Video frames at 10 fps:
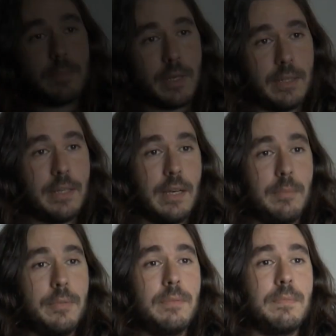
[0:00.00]
Brian
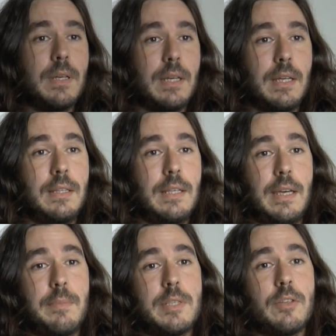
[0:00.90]
Campbell and I
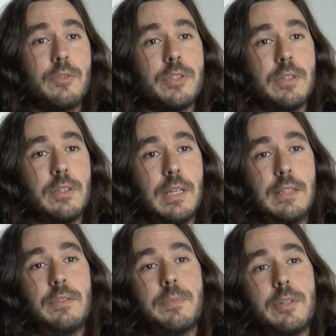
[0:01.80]
am a social
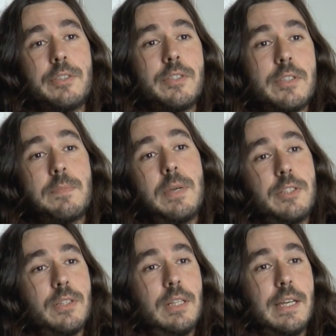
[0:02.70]
anthropologist
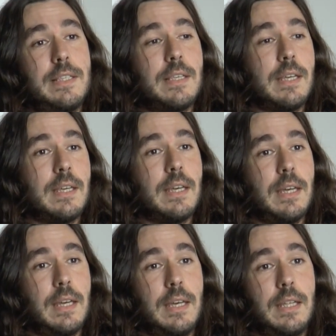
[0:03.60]
specializing
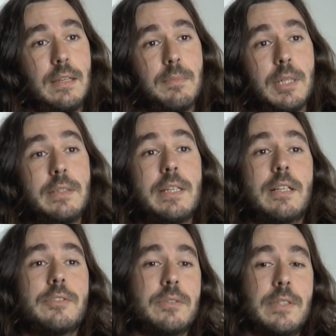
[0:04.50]
in
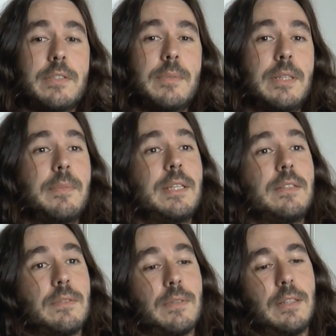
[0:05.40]
multiculturalism in the
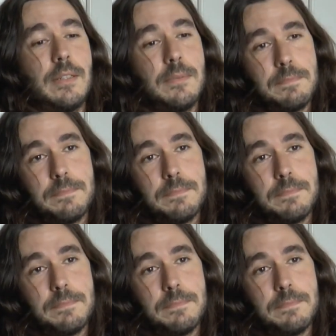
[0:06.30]
Mediterranean.